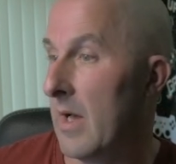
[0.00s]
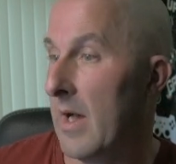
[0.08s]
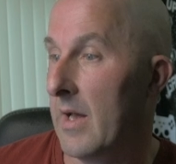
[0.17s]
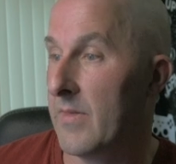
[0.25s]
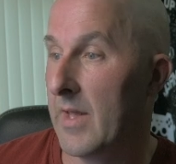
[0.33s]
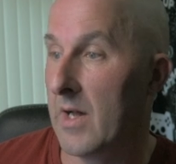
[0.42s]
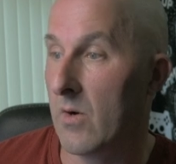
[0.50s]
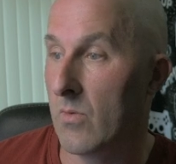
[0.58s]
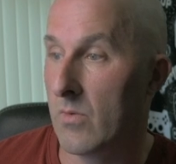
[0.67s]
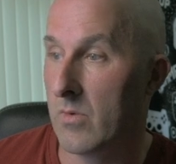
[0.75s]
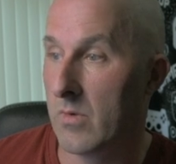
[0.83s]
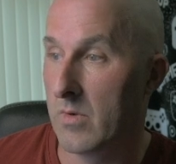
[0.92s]
And now
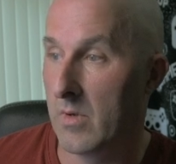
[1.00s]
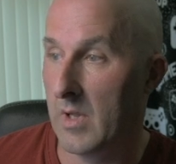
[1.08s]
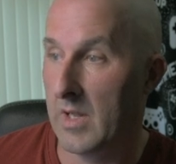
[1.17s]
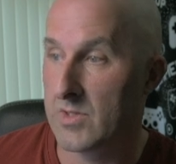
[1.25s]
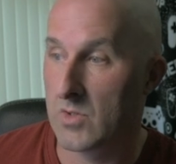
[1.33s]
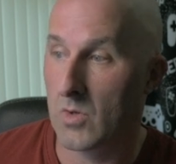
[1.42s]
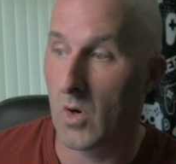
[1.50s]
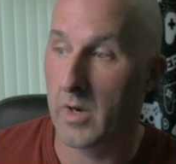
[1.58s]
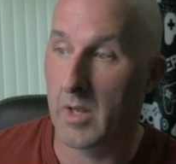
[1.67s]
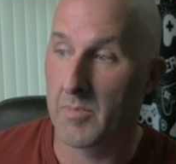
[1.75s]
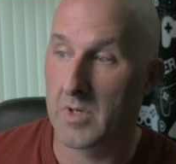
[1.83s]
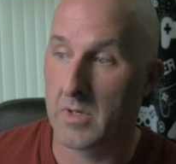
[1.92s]
it's gone
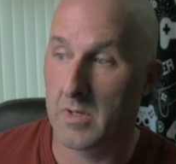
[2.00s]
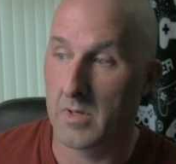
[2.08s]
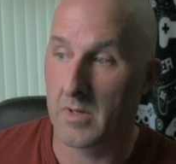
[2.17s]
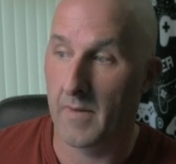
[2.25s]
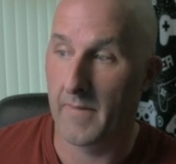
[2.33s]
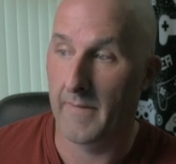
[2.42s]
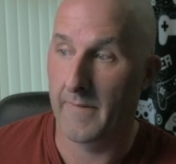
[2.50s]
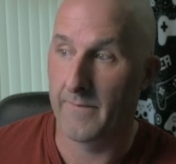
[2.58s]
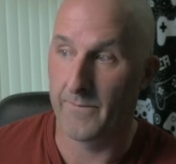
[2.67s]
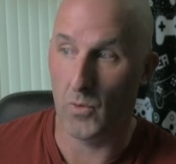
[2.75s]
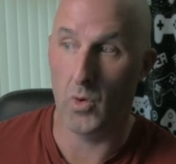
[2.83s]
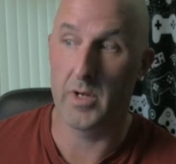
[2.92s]
up to
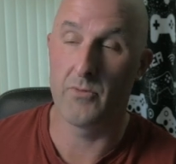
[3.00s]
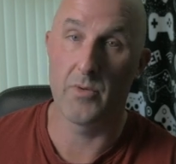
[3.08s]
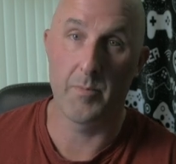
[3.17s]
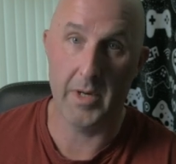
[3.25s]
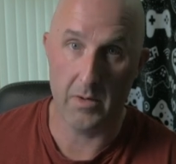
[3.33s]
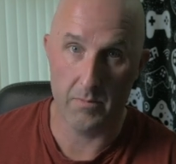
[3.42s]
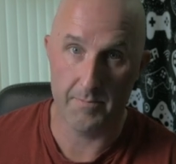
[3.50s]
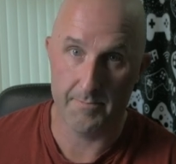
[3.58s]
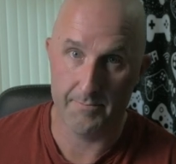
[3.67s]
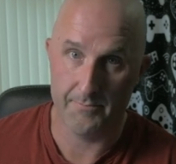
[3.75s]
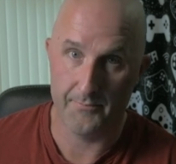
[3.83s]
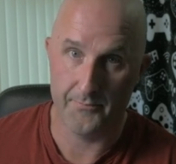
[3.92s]
£400.
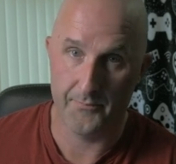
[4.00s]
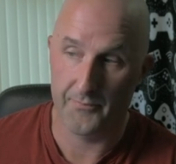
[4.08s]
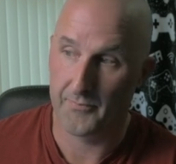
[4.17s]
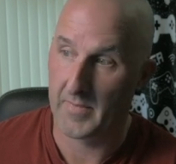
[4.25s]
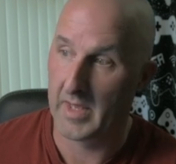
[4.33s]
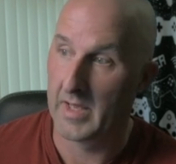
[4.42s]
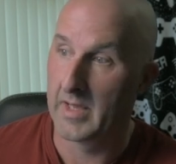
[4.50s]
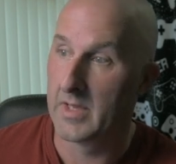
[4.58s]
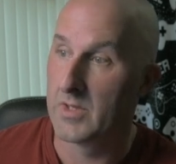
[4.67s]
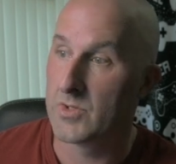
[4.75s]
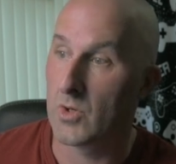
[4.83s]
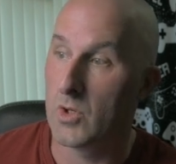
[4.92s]

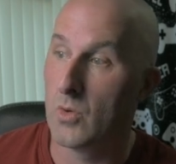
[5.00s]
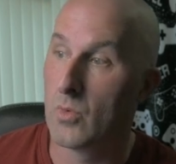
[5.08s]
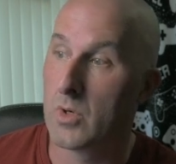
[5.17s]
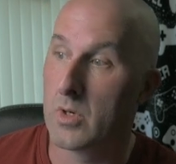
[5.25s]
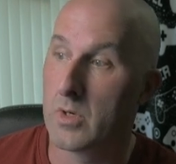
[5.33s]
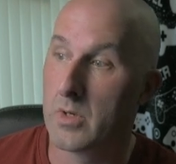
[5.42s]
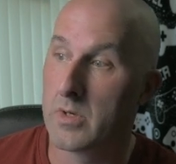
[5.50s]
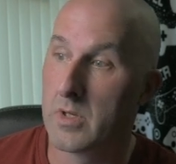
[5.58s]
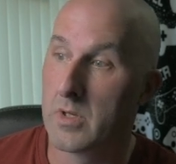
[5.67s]
So you could